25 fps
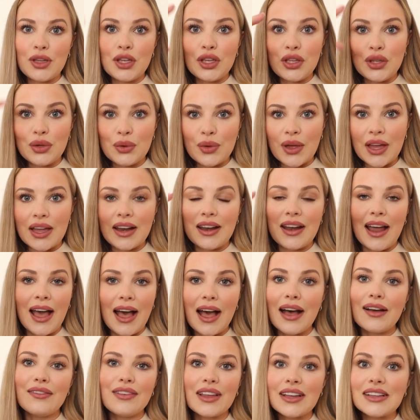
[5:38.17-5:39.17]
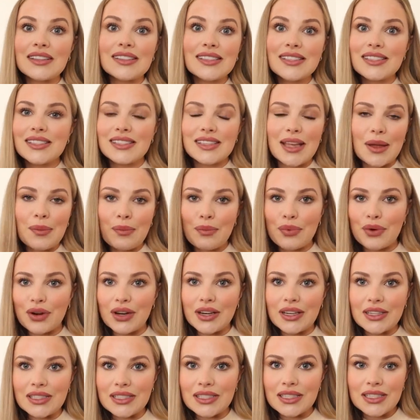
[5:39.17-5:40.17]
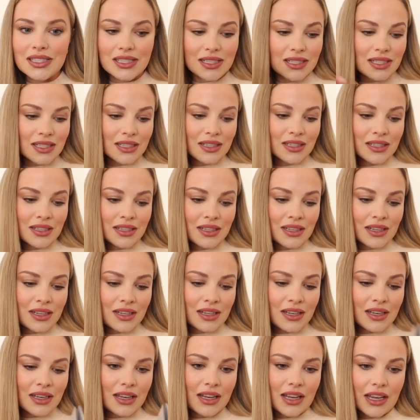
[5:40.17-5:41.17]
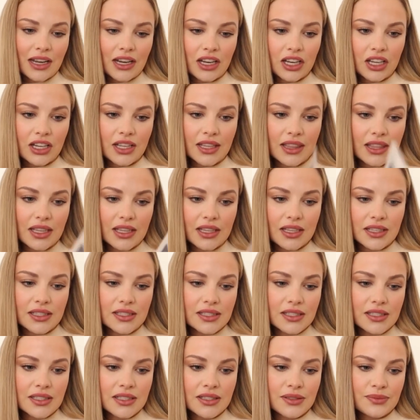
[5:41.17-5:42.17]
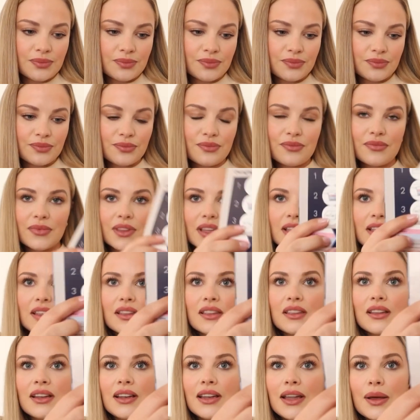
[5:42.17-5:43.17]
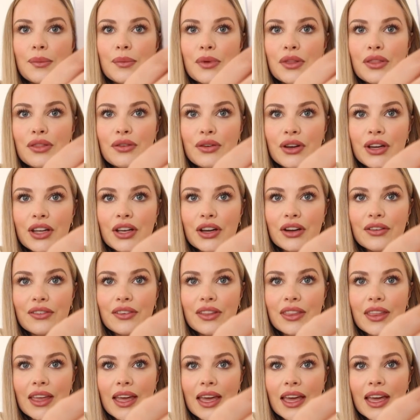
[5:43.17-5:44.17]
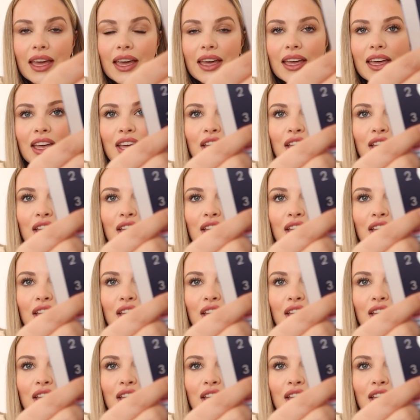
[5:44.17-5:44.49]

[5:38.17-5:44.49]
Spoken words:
you can have like separate, like look at this, number three over there,